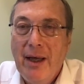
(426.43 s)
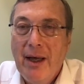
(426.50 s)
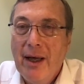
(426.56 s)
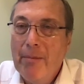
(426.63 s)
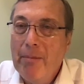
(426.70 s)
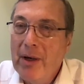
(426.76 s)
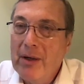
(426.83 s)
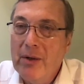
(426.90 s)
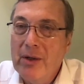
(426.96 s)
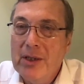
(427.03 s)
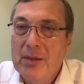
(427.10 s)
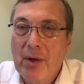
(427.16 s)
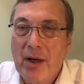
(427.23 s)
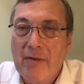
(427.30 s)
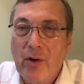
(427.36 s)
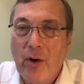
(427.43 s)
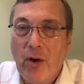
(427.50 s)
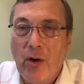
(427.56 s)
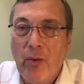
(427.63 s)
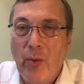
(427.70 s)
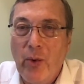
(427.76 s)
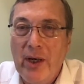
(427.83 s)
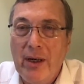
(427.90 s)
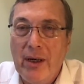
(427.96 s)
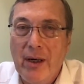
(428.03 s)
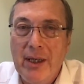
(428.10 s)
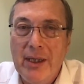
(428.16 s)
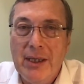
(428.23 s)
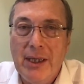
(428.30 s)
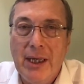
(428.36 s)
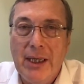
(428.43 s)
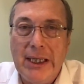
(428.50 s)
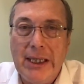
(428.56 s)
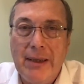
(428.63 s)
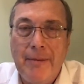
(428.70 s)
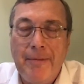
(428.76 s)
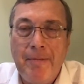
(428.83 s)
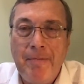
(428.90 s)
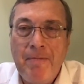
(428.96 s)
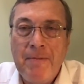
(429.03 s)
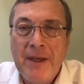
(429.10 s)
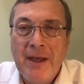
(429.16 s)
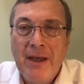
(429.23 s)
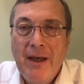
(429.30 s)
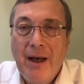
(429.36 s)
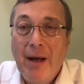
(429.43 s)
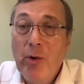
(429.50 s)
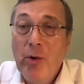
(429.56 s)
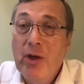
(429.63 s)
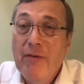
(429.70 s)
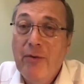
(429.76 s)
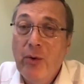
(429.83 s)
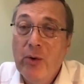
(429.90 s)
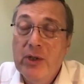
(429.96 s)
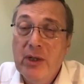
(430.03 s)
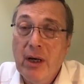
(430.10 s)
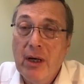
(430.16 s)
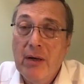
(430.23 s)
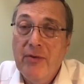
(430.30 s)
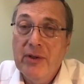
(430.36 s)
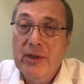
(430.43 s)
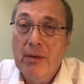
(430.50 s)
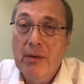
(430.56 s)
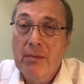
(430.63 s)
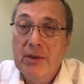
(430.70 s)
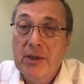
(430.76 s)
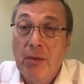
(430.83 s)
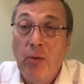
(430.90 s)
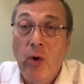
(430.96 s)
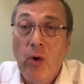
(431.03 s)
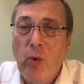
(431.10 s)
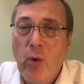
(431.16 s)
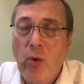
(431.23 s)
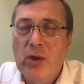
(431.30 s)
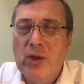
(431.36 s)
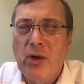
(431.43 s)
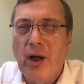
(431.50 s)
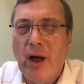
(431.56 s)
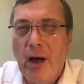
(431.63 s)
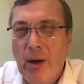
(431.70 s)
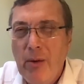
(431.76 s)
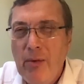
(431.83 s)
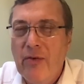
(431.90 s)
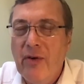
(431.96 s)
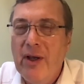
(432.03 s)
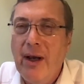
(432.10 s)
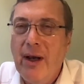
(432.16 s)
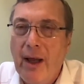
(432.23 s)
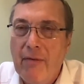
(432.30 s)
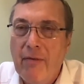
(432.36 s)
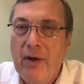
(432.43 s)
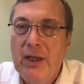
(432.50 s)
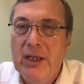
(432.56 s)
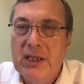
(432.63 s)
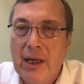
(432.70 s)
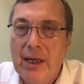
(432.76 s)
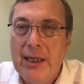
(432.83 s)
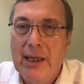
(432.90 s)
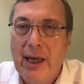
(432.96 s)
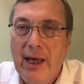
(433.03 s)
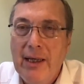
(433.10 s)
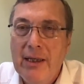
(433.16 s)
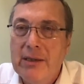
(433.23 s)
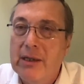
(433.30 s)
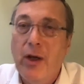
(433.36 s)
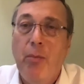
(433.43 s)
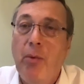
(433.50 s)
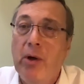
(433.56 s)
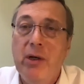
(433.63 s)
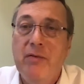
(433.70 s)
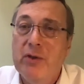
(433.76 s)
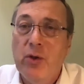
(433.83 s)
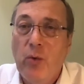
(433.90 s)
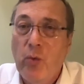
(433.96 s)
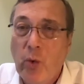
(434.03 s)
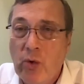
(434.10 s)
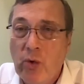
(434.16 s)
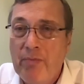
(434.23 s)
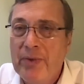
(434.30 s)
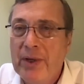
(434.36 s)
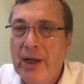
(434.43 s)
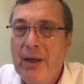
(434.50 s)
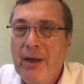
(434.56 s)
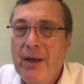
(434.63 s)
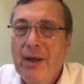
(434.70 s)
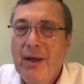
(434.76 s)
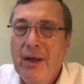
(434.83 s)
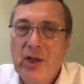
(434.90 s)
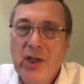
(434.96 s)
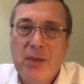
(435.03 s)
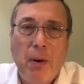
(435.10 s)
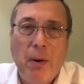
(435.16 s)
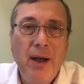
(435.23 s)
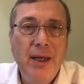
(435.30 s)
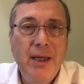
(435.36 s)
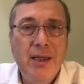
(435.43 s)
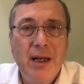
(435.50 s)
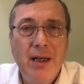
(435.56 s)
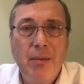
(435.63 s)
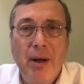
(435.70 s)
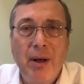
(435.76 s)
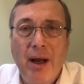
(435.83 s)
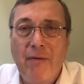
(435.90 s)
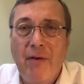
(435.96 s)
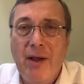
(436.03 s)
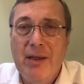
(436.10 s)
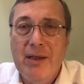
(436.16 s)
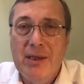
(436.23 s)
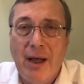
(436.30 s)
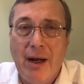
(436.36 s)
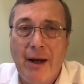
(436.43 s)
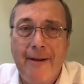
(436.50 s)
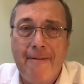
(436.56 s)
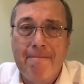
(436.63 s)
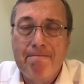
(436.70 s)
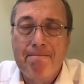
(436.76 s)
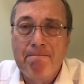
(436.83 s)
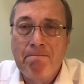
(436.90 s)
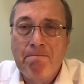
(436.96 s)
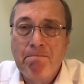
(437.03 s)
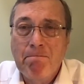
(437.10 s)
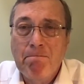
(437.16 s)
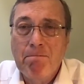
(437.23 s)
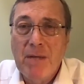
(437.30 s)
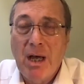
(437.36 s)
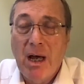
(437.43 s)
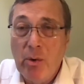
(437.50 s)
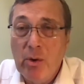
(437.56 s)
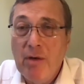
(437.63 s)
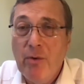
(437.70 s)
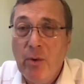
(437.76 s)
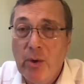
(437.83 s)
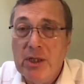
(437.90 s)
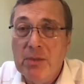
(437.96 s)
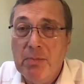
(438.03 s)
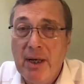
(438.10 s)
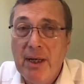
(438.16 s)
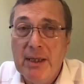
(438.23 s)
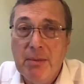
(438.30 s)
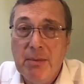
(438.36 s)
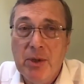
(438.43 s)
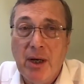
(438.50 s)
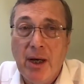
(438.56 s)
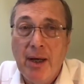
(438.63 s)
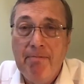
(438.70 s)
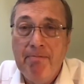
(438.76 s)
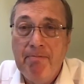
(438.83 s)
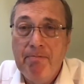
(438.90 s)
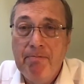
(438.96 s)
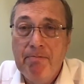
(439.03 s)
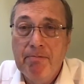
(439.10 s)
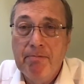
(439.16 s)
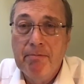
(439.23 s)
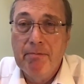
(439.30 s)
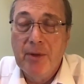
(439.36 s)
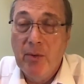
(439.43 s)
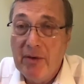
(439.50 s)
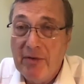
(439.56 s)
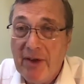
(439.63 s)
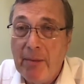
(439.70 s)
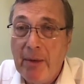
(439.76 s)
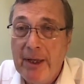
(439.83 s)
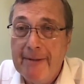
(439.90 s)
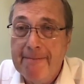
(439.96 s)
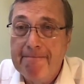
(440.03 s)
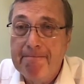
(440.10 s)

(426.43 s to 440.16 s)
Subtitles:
And my goodness me, I've got a lot of weeding I need to get done. I'm looking forward to going for some long walks on hopefully lovely sunny days. I don't mind if it's not warm. Just please let it be lovely and sunny. I'm looking forward to spending some time with the family.